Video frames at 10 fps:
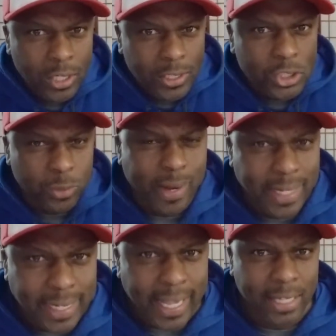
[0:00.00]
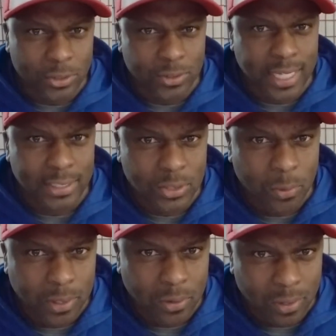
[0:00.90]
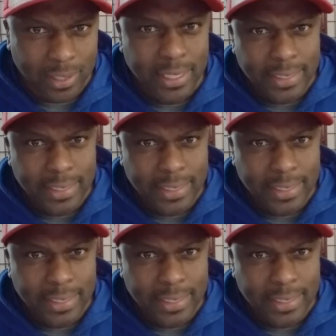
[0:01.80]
training exercise going on.